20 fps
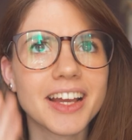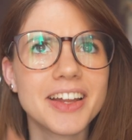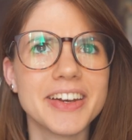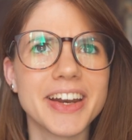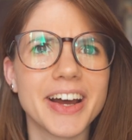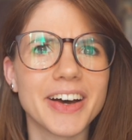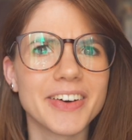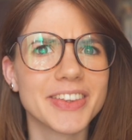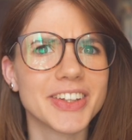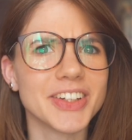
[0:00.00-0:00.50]

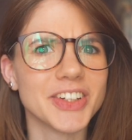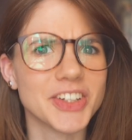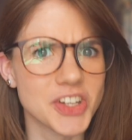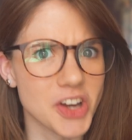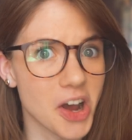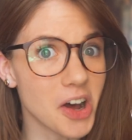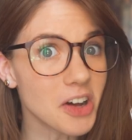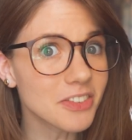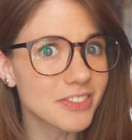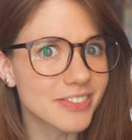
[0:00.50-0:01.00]
Now, the
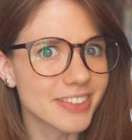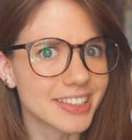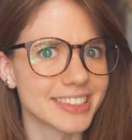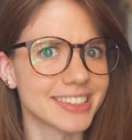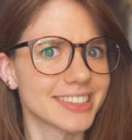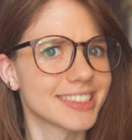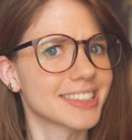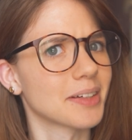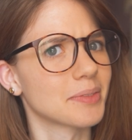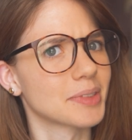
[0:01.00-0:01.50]

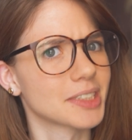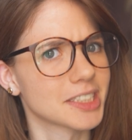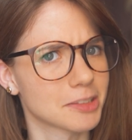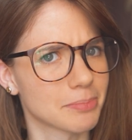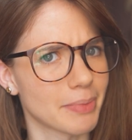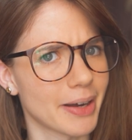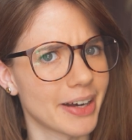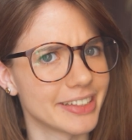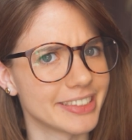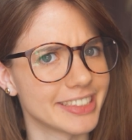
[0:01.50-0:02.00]
dolphins that were
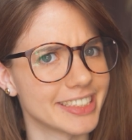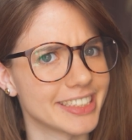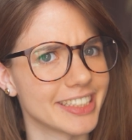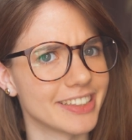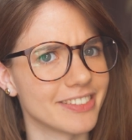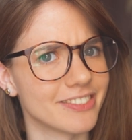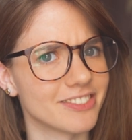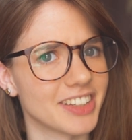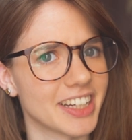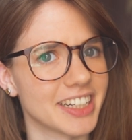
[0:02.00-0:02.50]
spotted
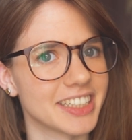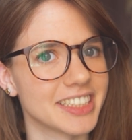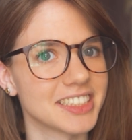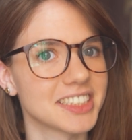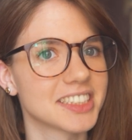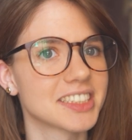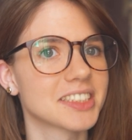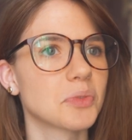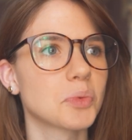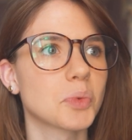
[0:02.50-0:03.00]
in
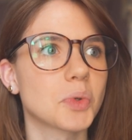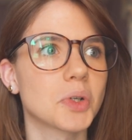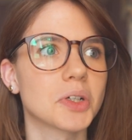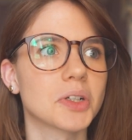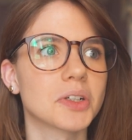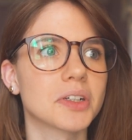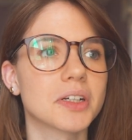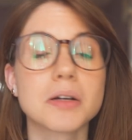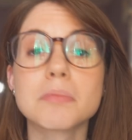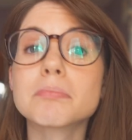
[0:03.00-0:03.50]
Venice
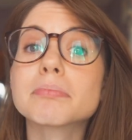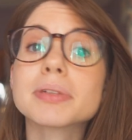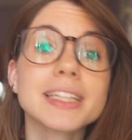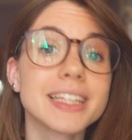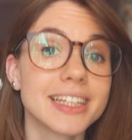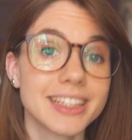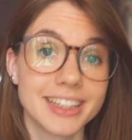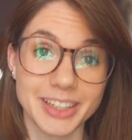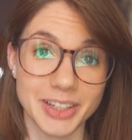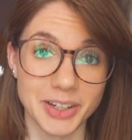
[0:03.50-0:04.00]
were
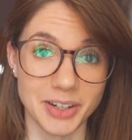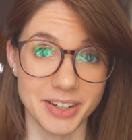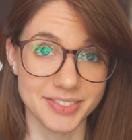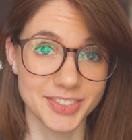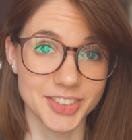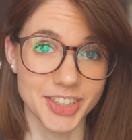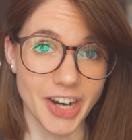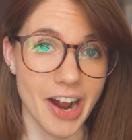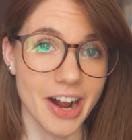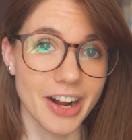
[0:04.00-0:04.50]
completely
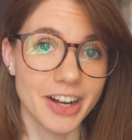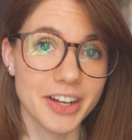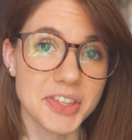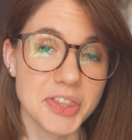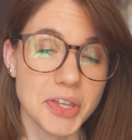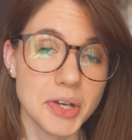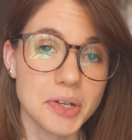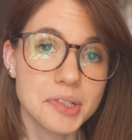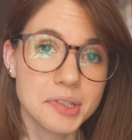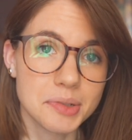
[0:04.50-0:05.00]
off track.
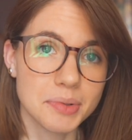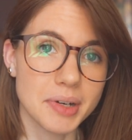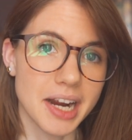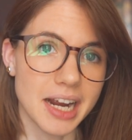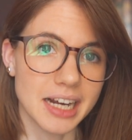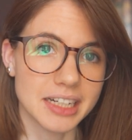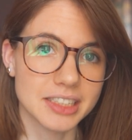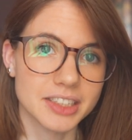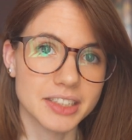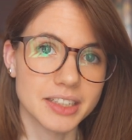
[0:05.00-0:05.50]
Those were
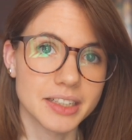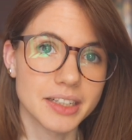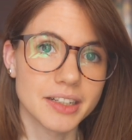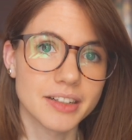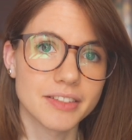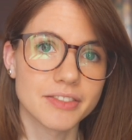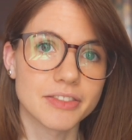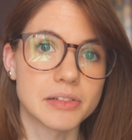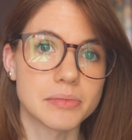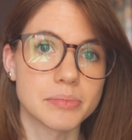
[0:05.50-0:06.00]
actually
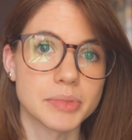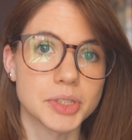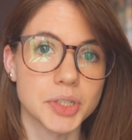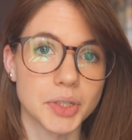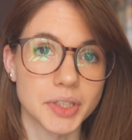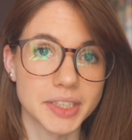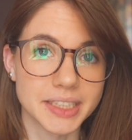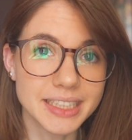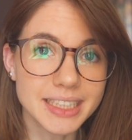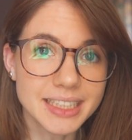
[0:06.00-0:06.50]
from
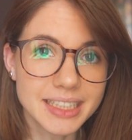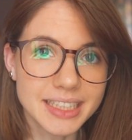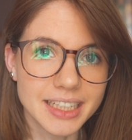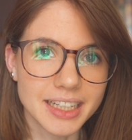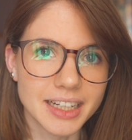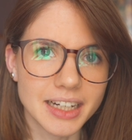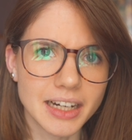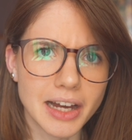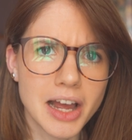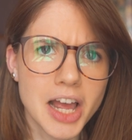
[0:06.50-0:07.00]

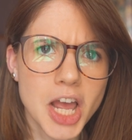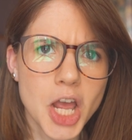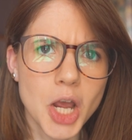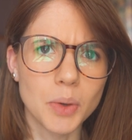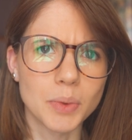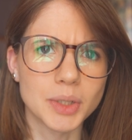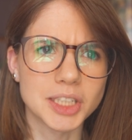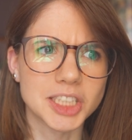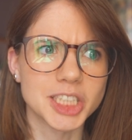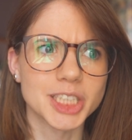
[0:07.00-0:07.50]
Sardinia,
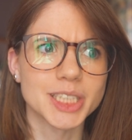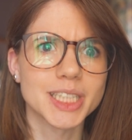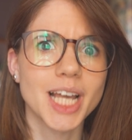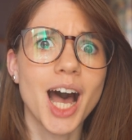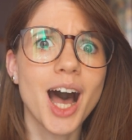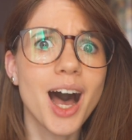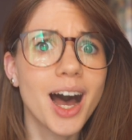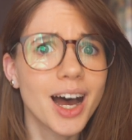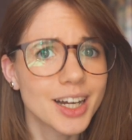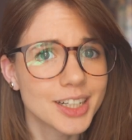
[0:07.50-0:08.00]
which is
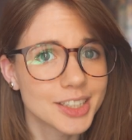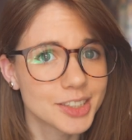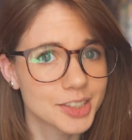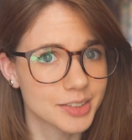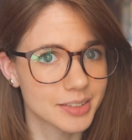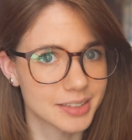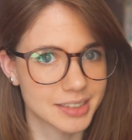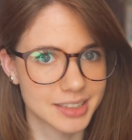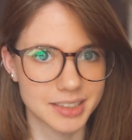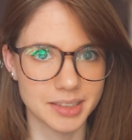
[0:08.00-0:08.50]

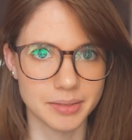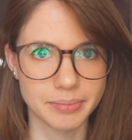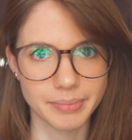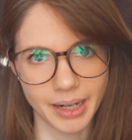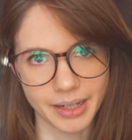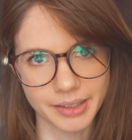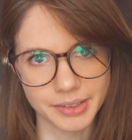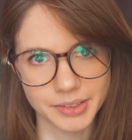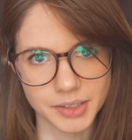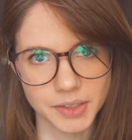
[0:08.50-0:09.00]
hundreds of
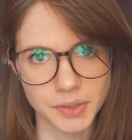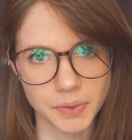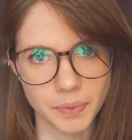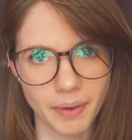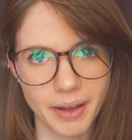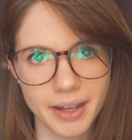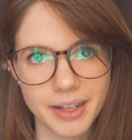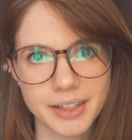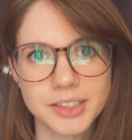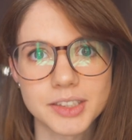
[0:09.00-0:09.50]
miles
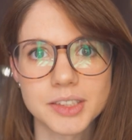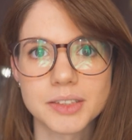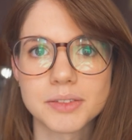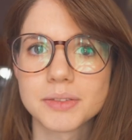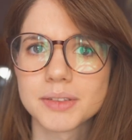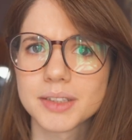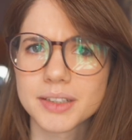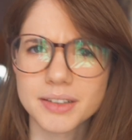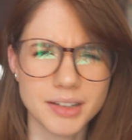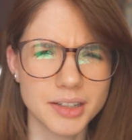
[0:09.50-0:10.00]
away,
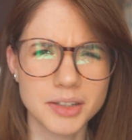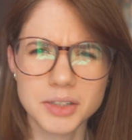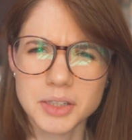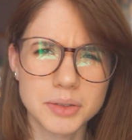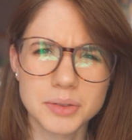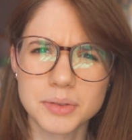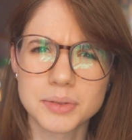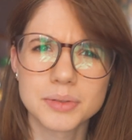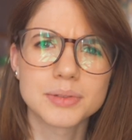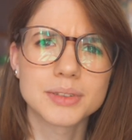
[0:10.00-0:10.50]
so there are
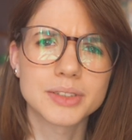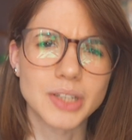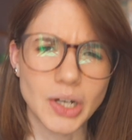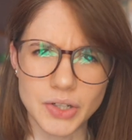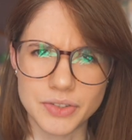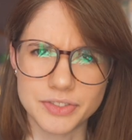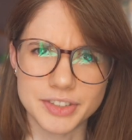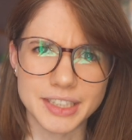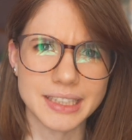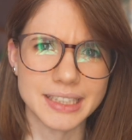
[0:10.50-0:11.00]
no
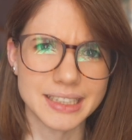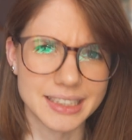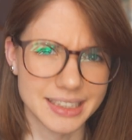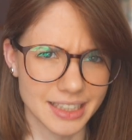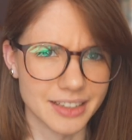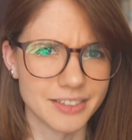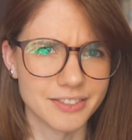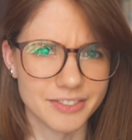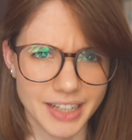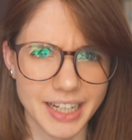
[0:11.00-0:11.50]
dolphins
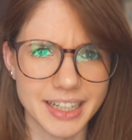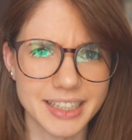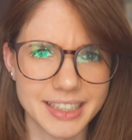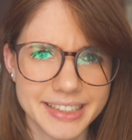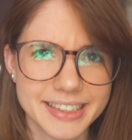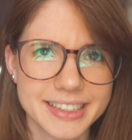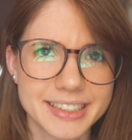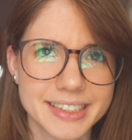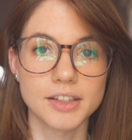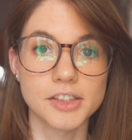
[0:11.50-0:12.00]
in
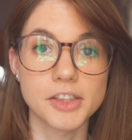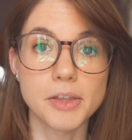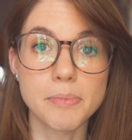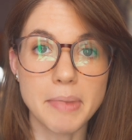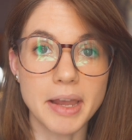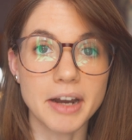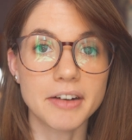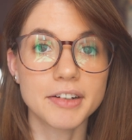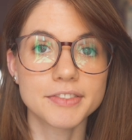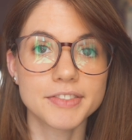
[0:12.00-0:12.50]
Venice. The
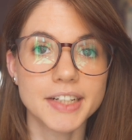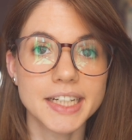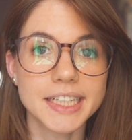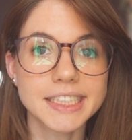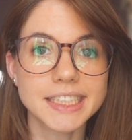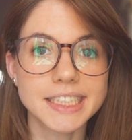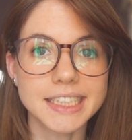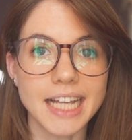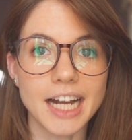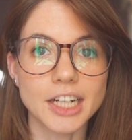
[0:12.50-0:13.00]
mayor of
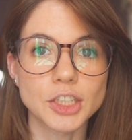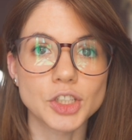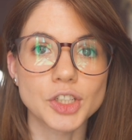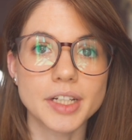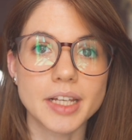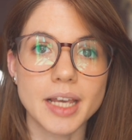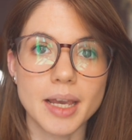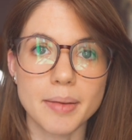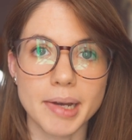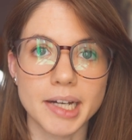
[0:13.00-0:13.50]
Venice
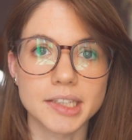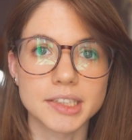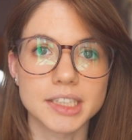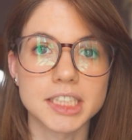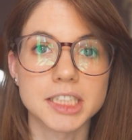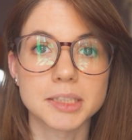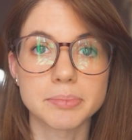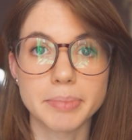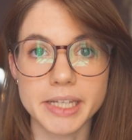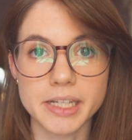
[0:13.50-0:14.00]
actually came out
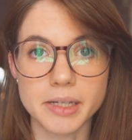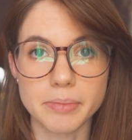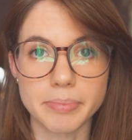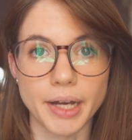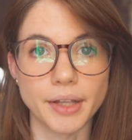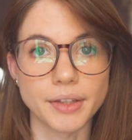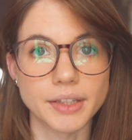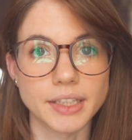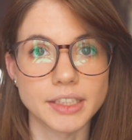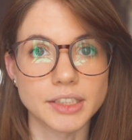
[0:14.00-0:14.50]
to speak
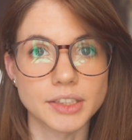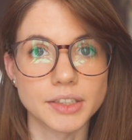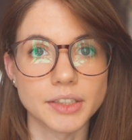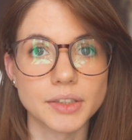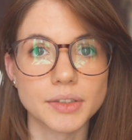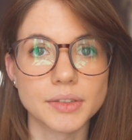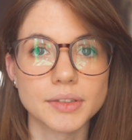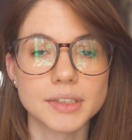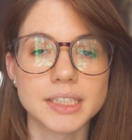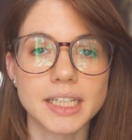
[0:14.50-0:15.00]
about these
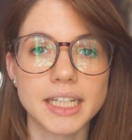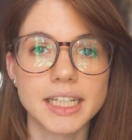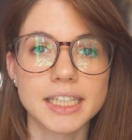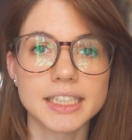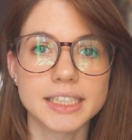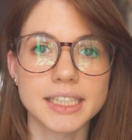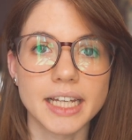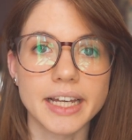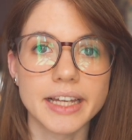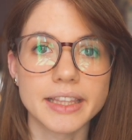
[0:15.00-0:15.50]
news. He
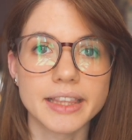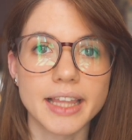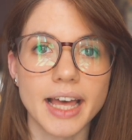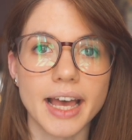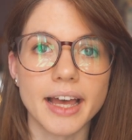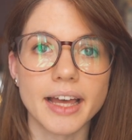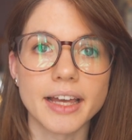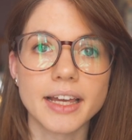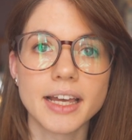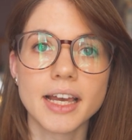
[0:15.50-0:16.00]
said
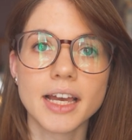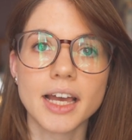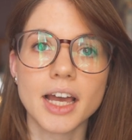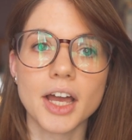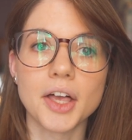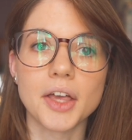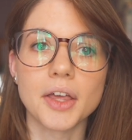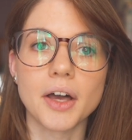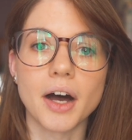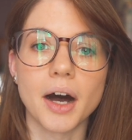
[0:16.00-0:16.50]
that
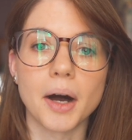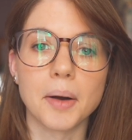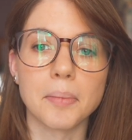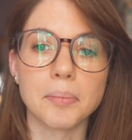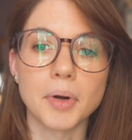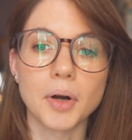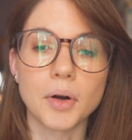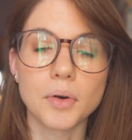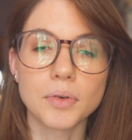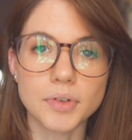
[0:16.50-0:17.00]

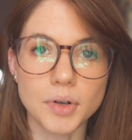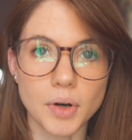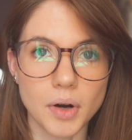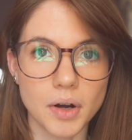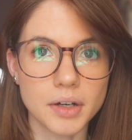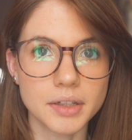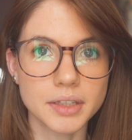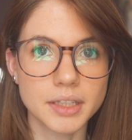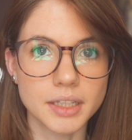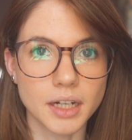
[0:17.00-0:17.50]
um,
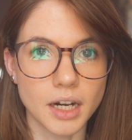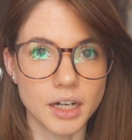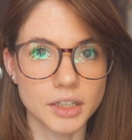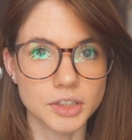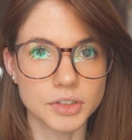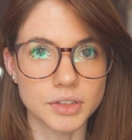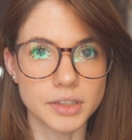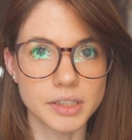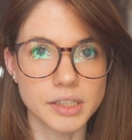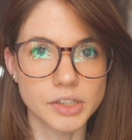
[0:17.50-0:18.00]
overall, the
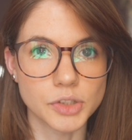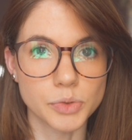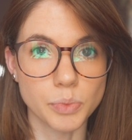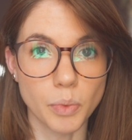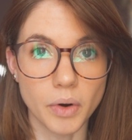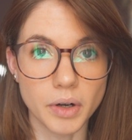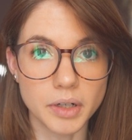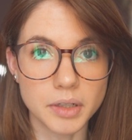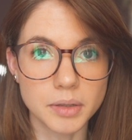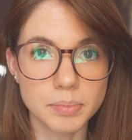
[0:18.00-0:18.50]
country's
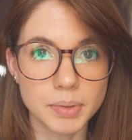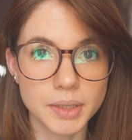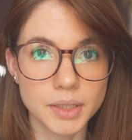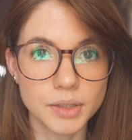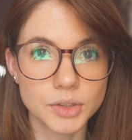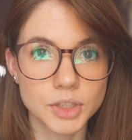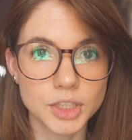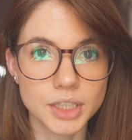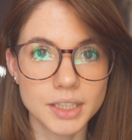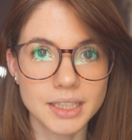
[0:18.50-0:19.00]
water
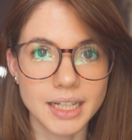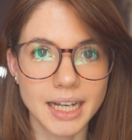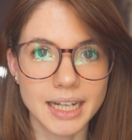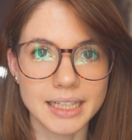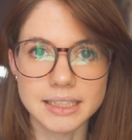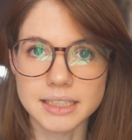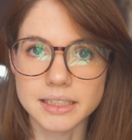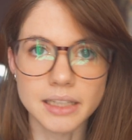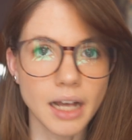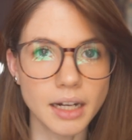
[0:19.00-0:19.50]
pollution
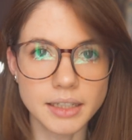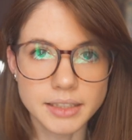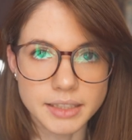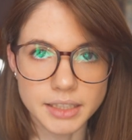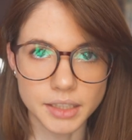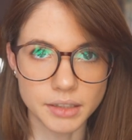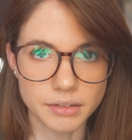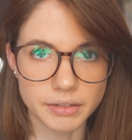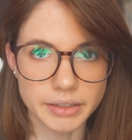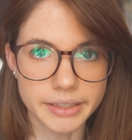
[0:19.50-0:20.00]
has not
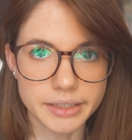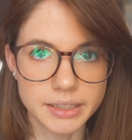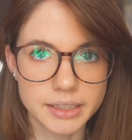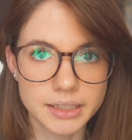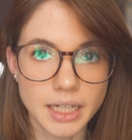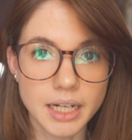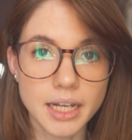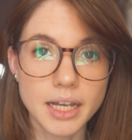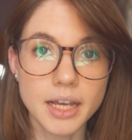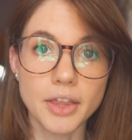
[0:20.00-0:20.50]
decreased.